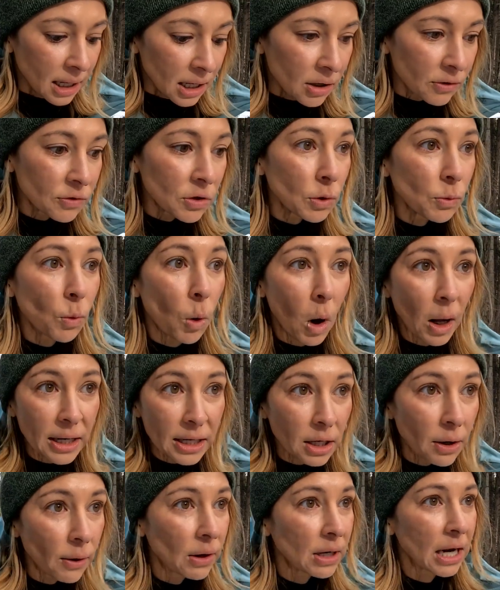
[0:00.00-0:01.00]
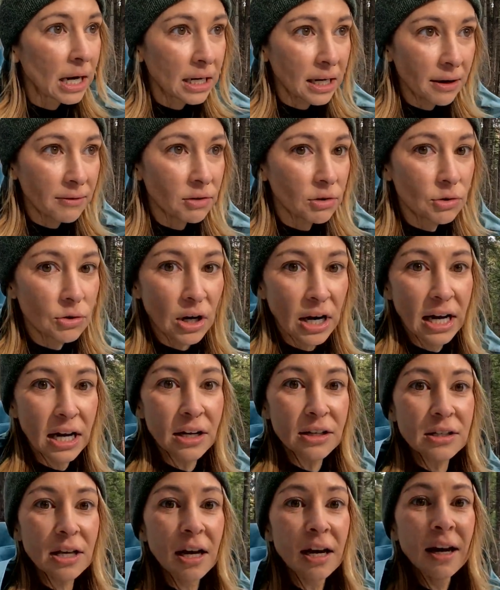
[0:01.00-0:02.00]
if you want to go on any of the
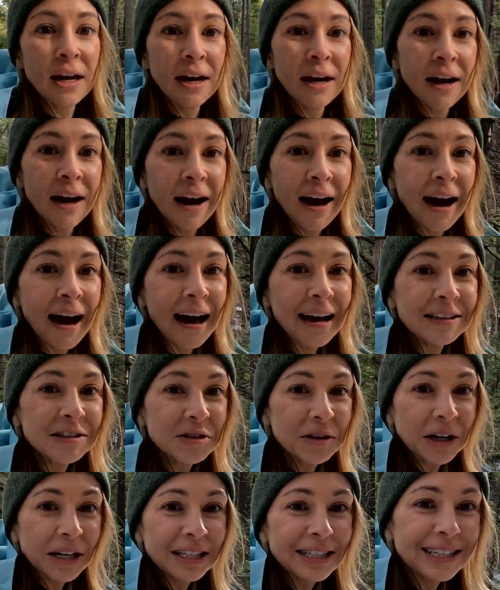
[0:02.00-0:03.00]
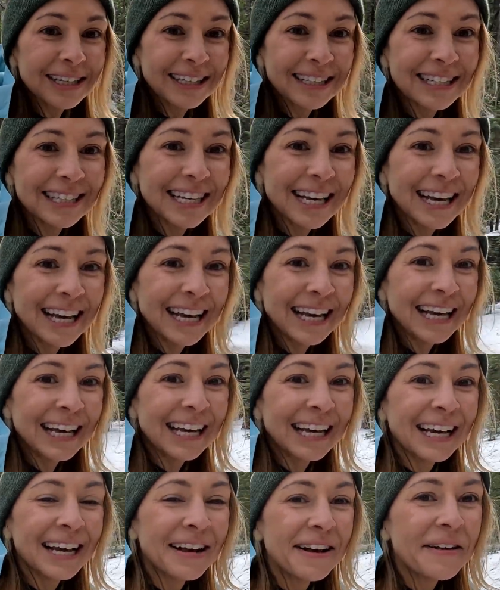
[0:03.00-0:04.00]
trails. As you guys can
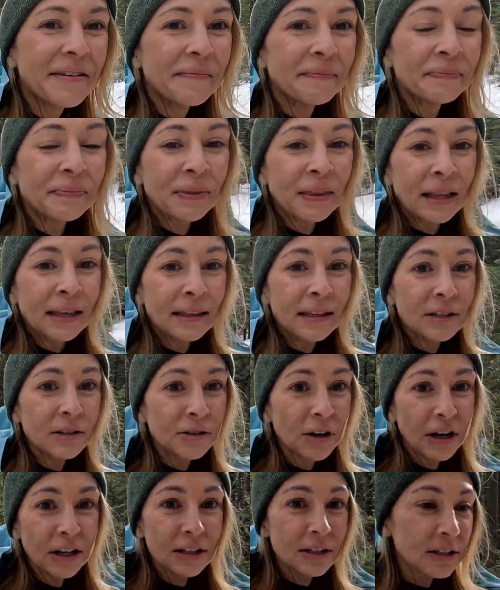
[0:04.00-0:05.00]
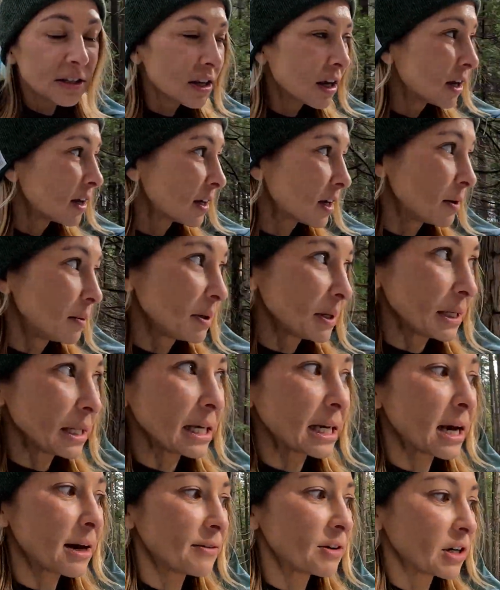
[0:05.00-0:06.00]
see, this trail is
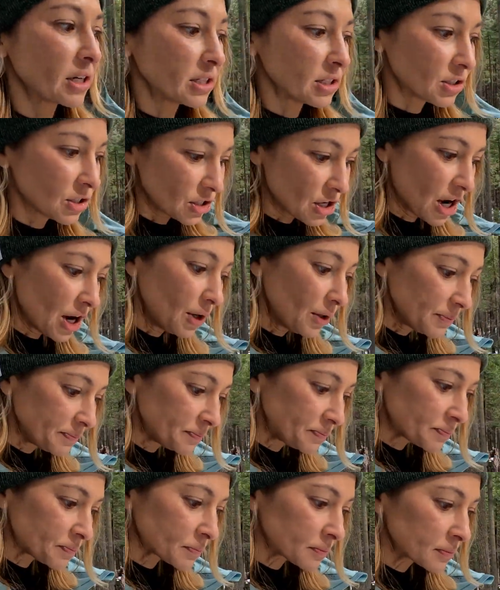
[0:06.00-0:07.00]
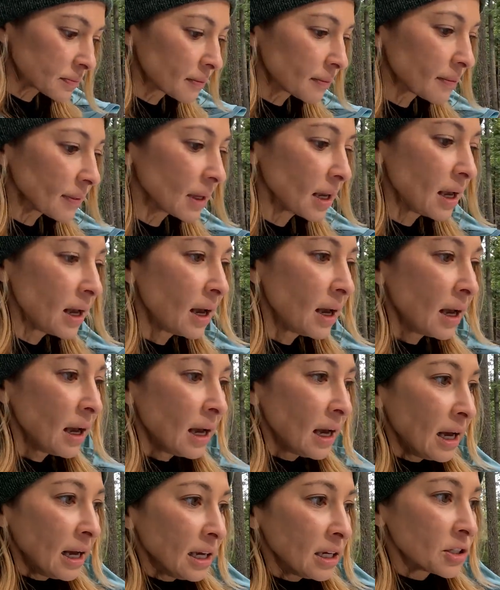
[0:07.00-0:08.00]
completely covered in snow.
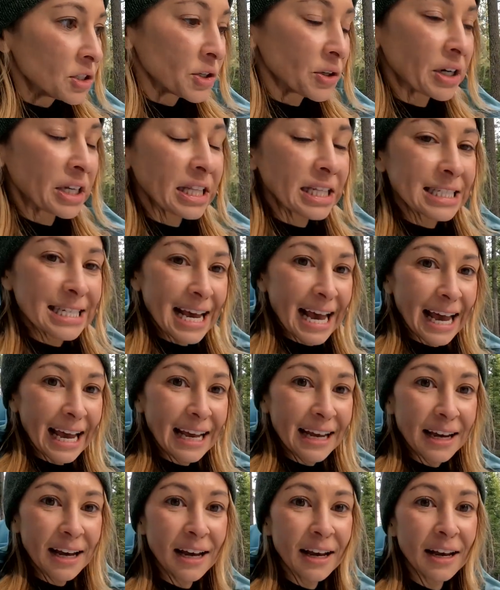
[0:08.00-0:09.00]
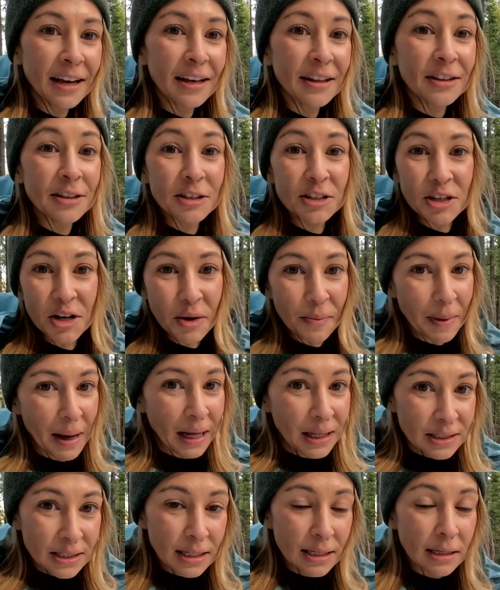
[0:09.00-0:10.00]
During the day, the snow
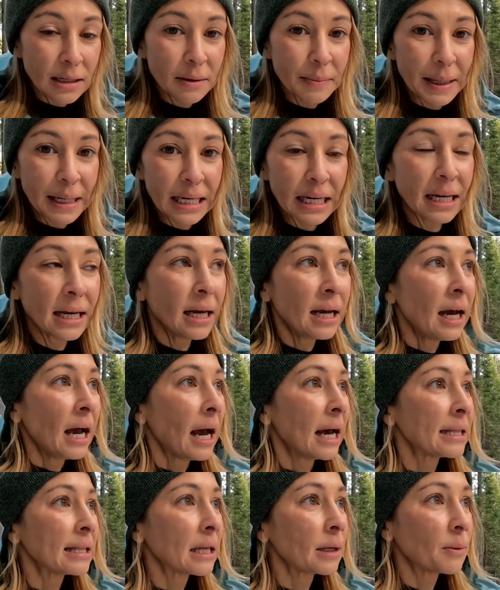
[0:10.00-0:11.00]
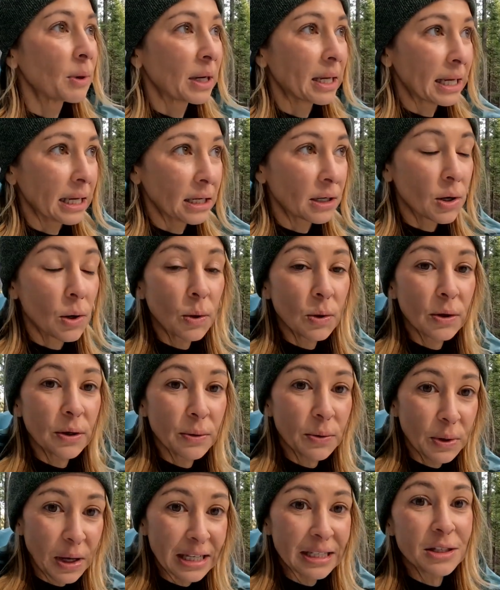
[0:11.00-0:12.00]
melts a little bit, and then when it
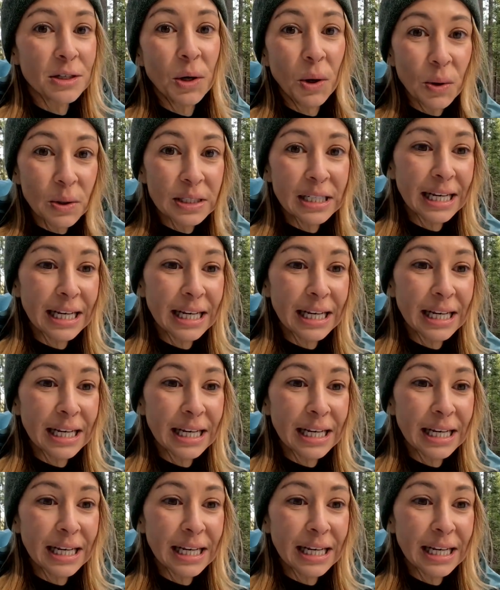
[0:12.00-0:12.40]
gets cold